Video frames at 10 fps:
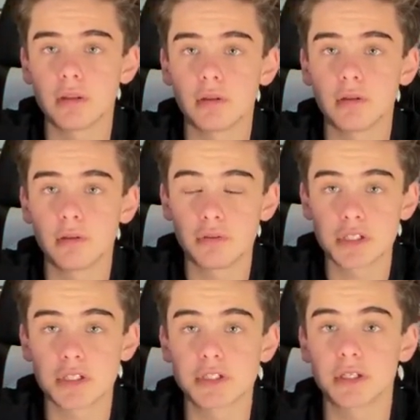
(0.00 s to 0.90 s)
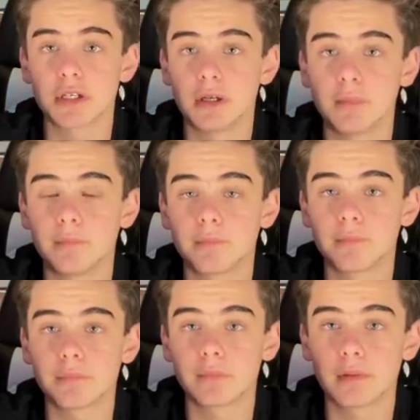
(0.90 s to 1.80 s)
uses
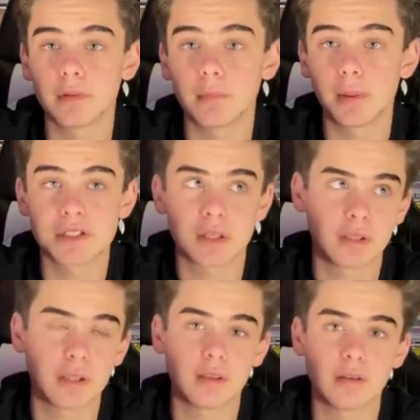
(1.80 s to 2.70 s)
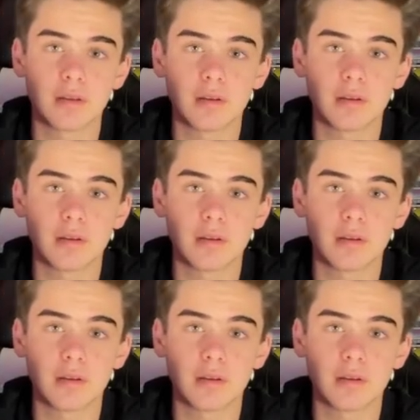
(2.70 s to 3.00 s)
basically